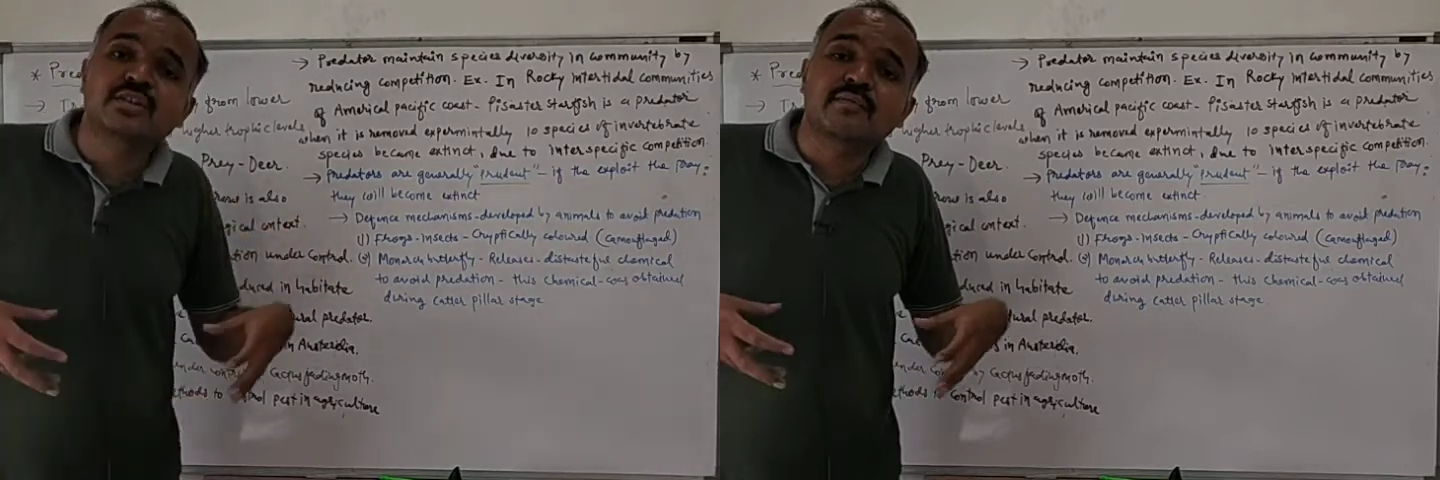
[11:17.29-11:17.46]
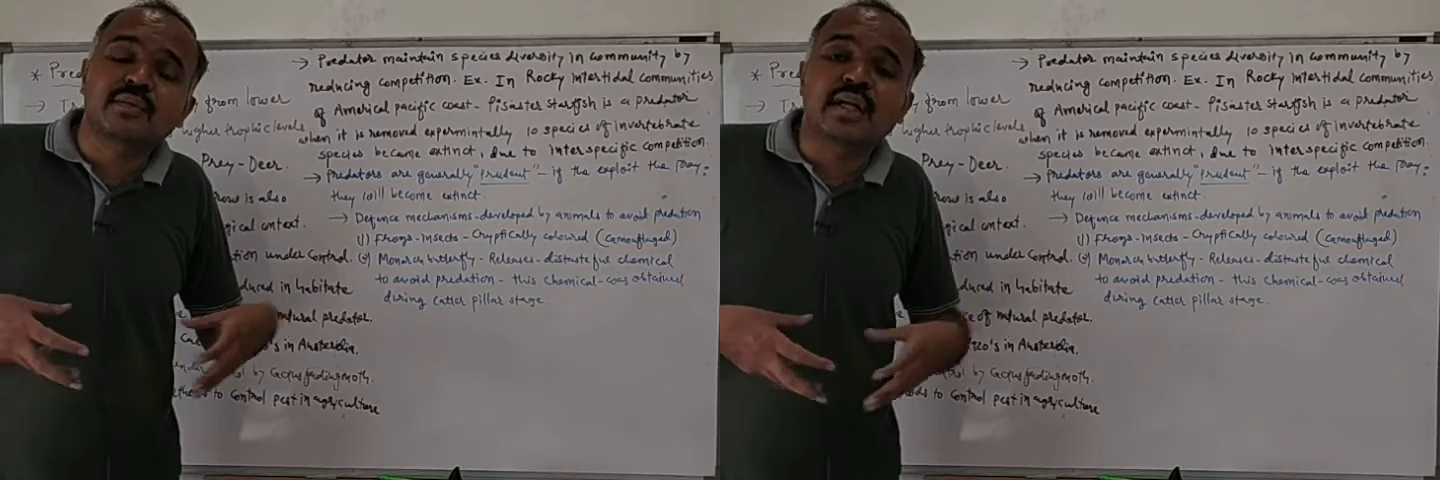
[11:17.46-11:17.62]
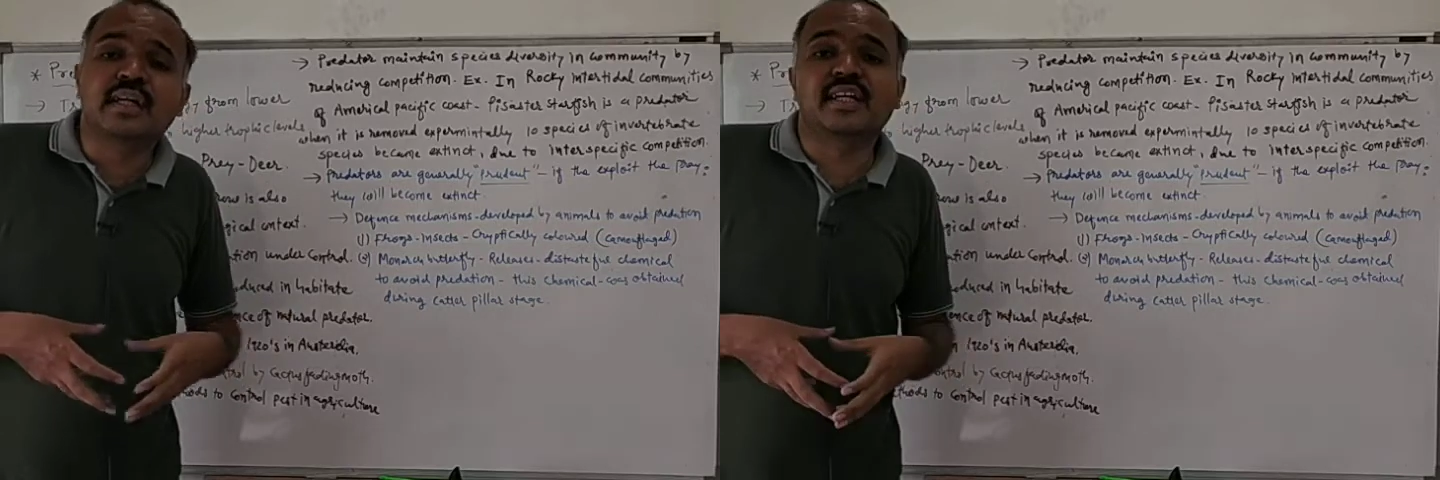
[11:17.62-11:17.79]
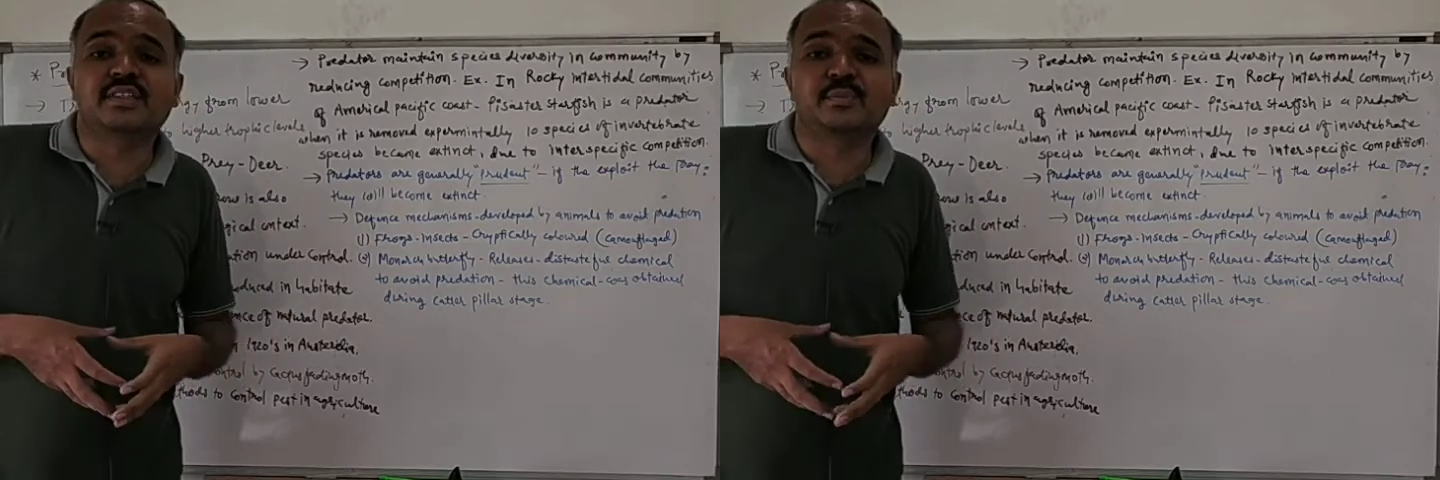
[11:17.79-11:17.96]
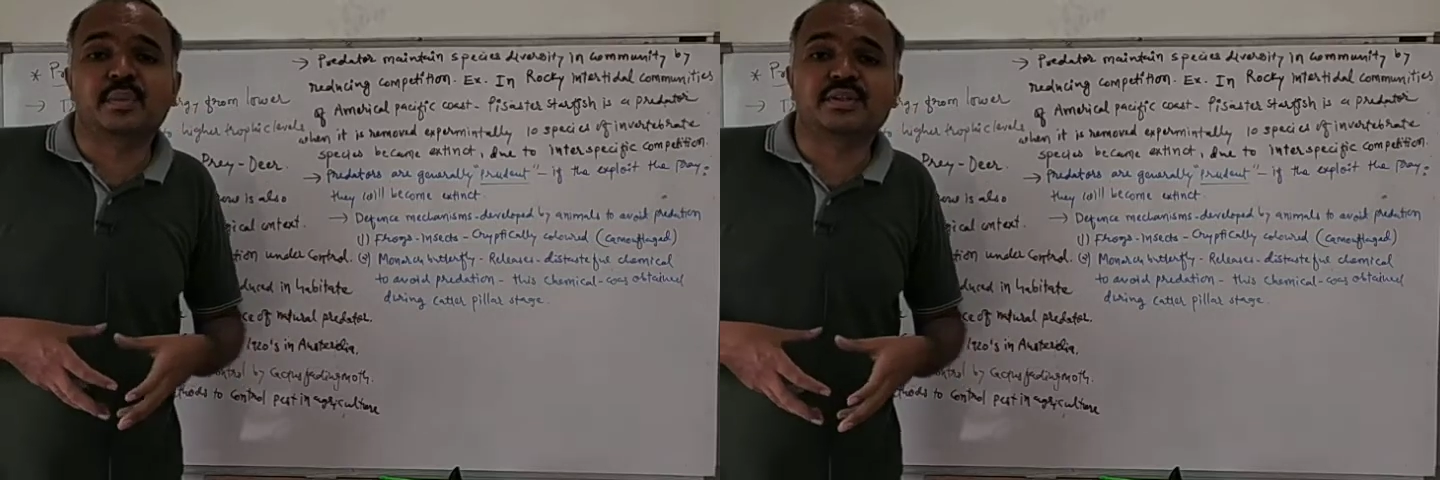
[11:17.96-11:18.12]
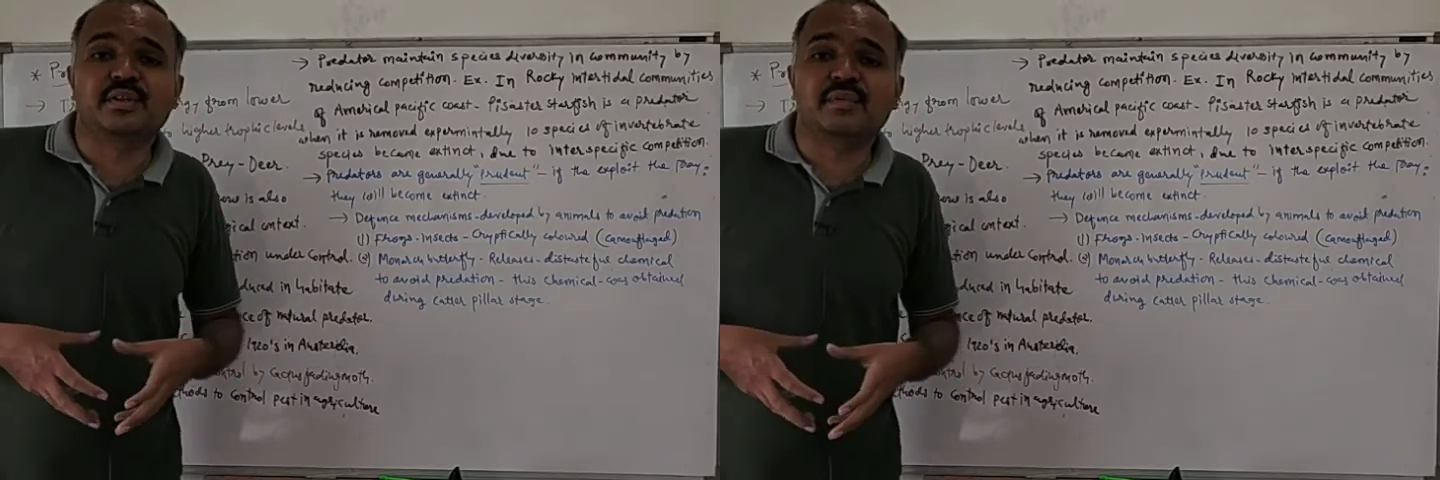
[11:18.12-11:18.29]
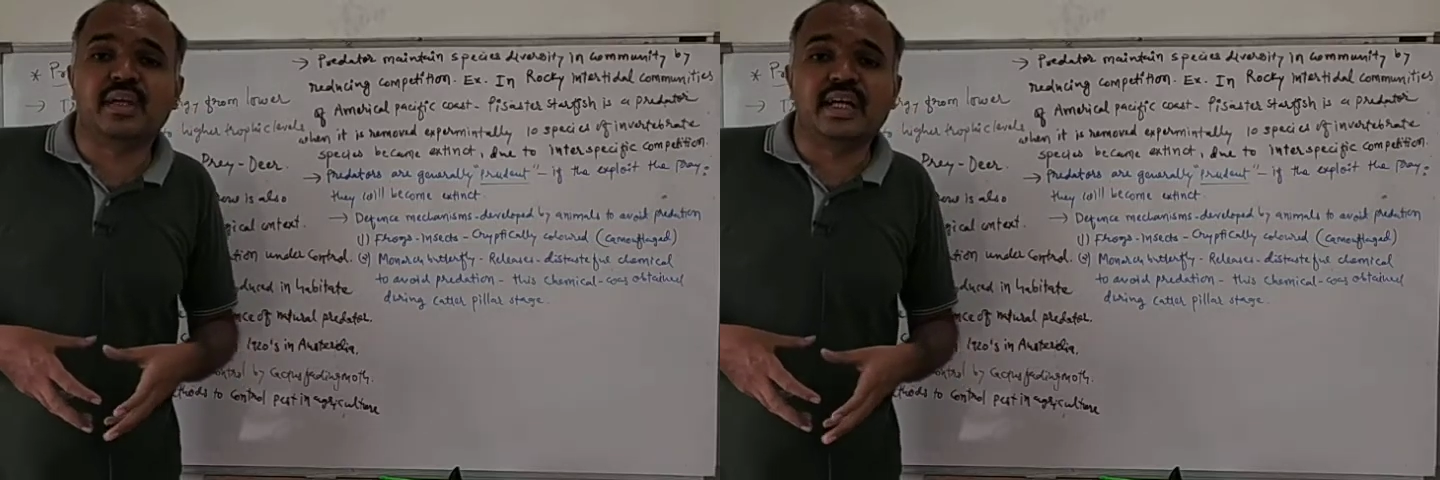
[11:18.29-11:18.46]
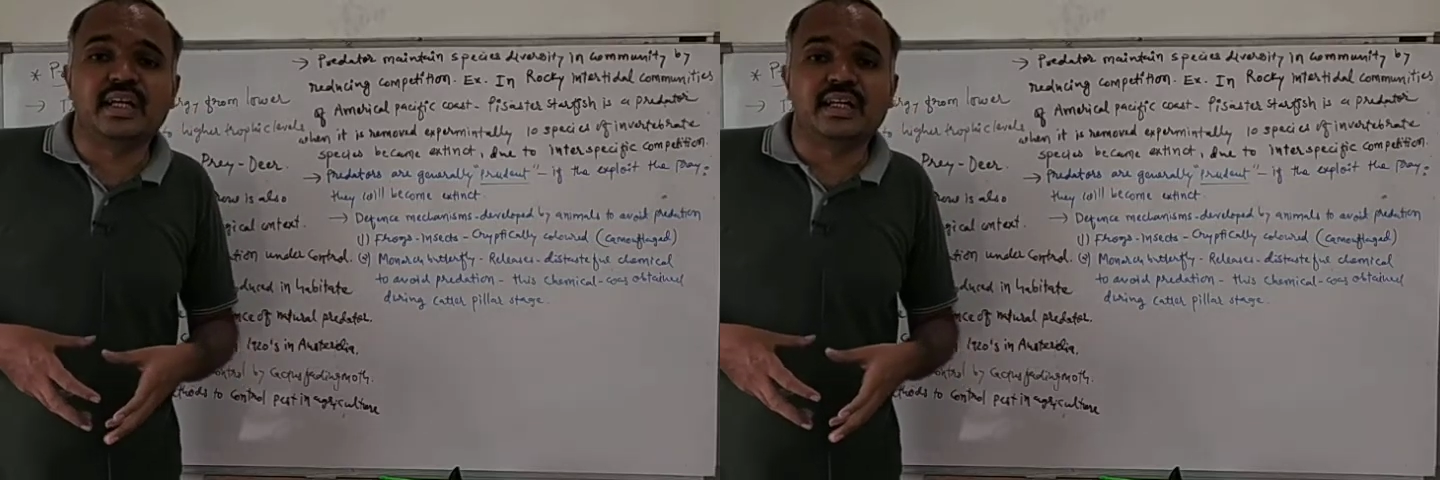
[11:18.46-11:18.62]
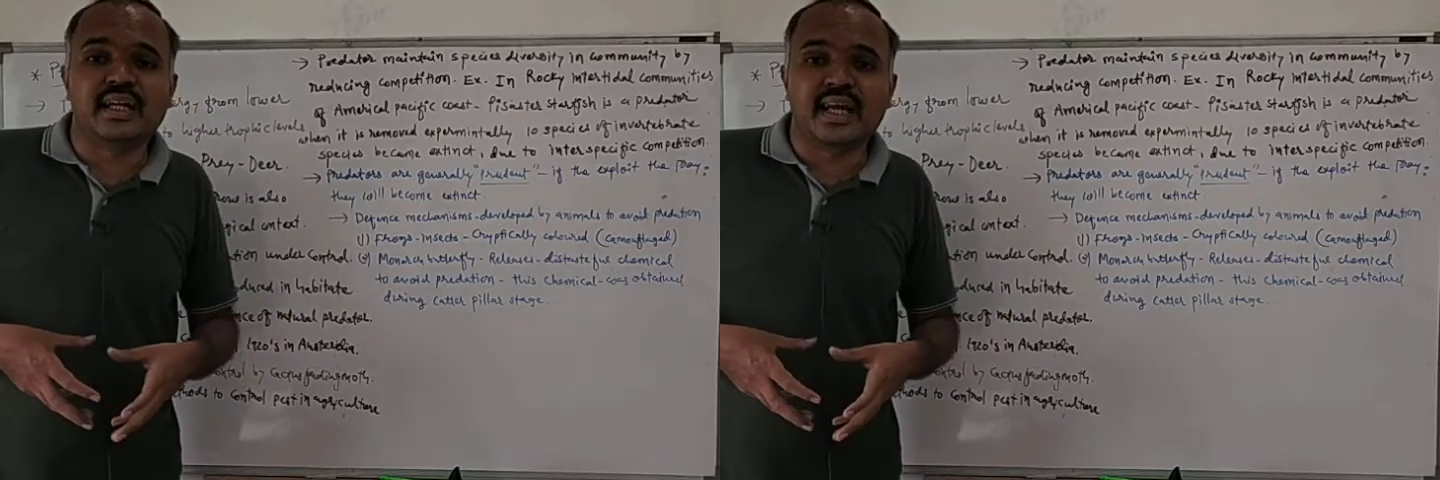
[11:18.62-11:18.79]
of interspecific
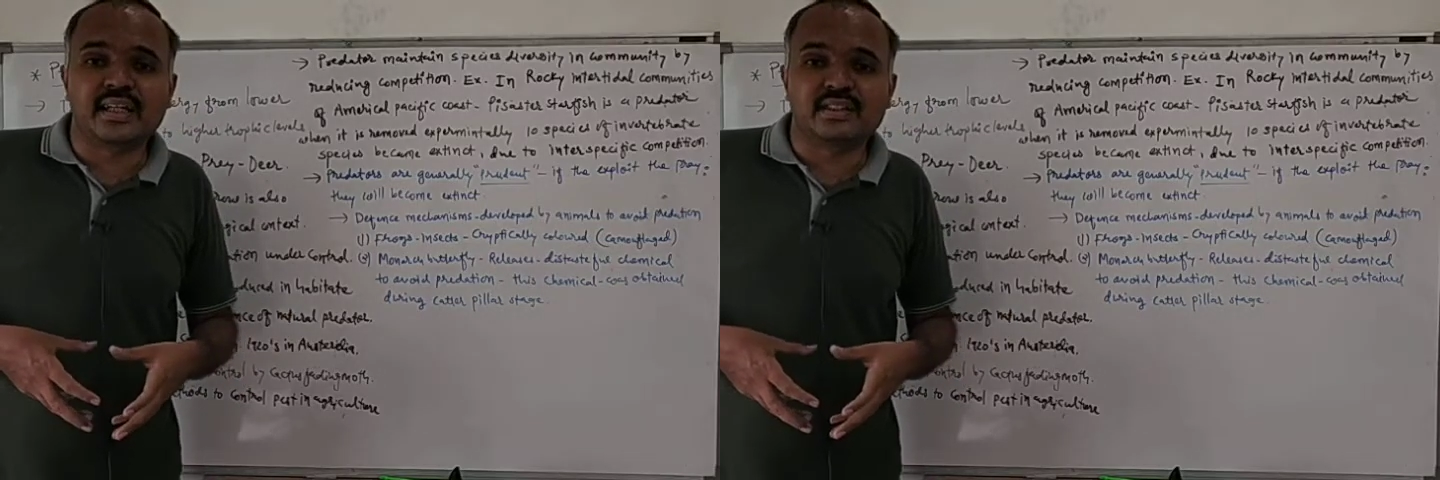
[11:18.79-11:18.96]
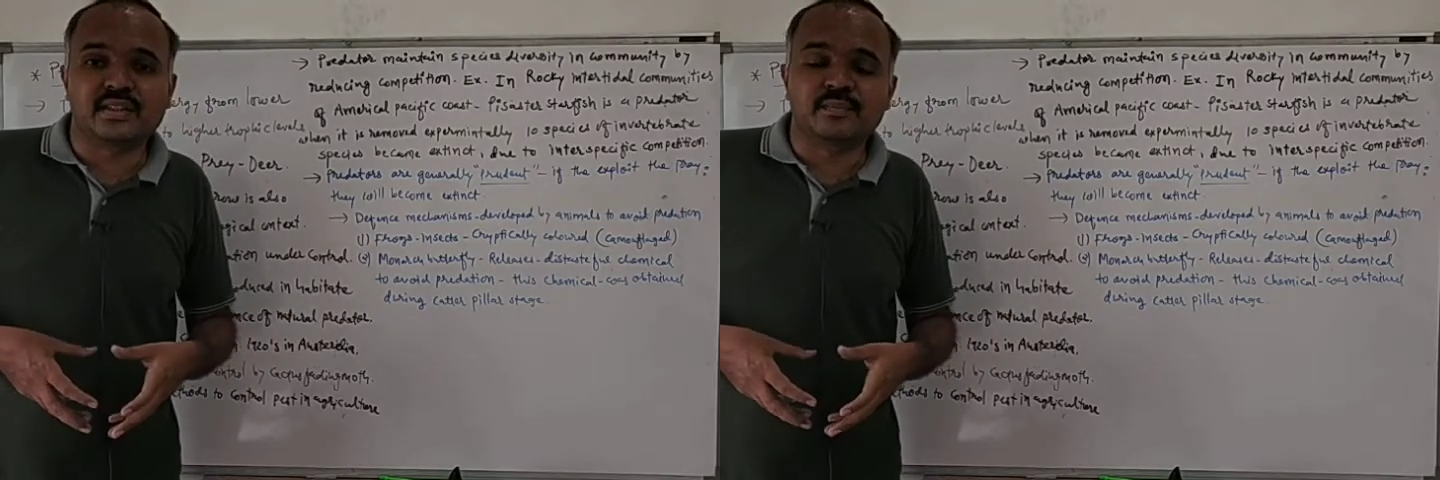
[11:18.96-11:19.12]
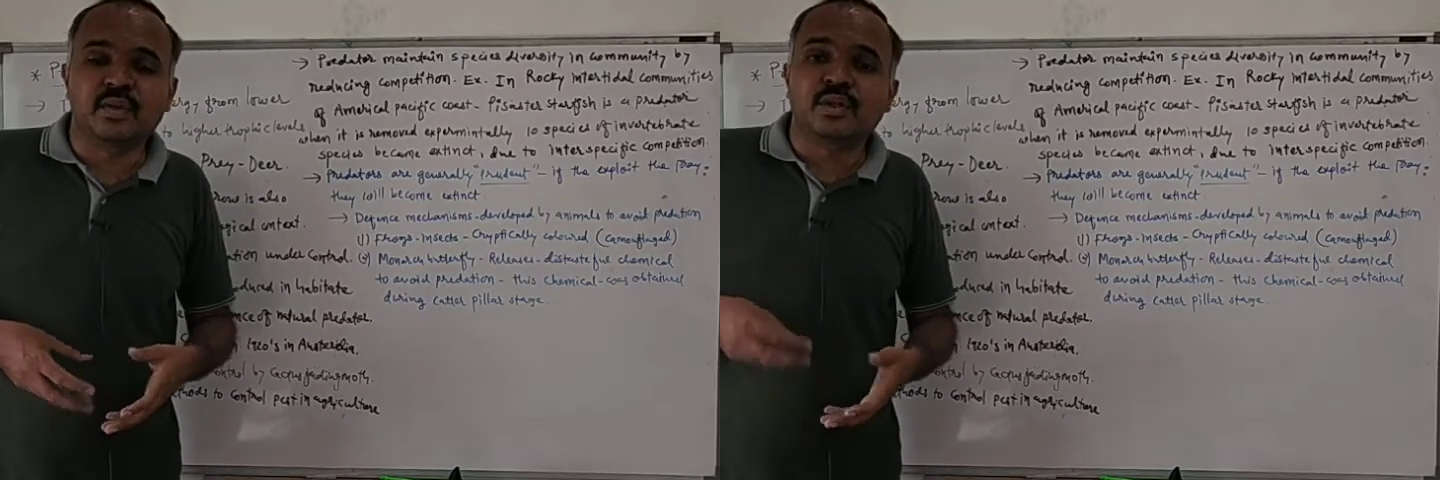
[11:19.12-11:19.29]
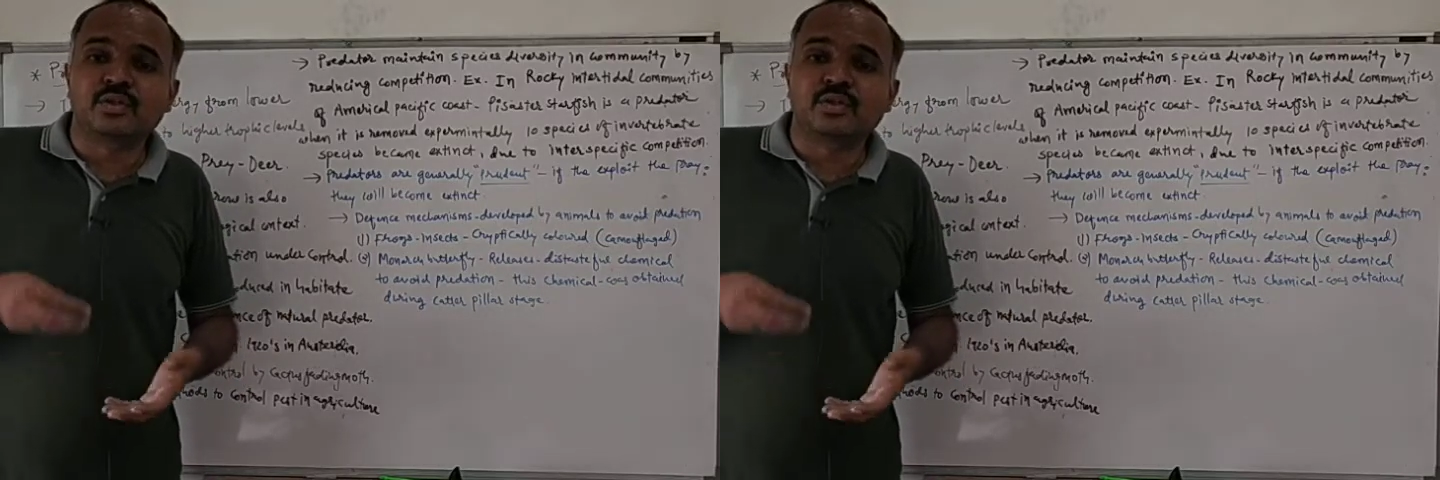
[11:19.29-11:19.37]
interaction.